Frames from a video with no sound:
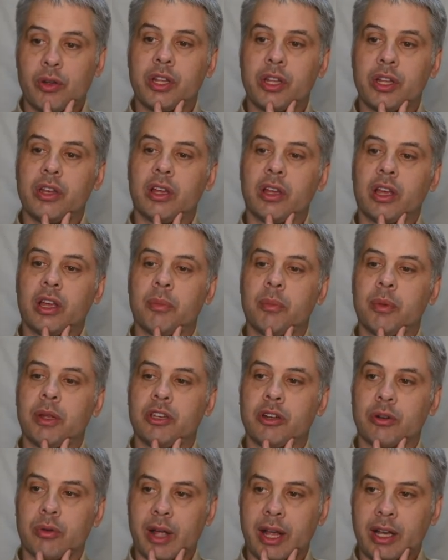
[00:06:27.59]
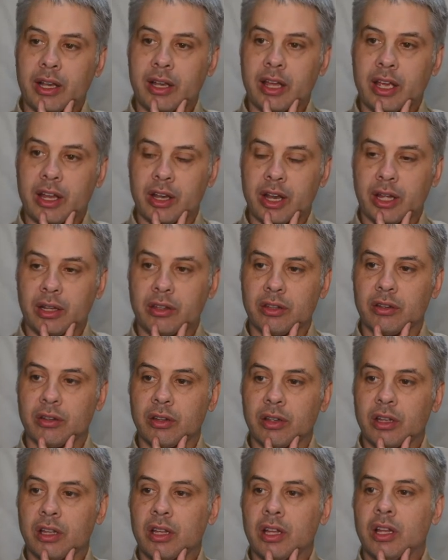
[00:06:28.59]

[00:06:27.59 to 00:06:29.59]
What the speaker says: And then it can be directly connected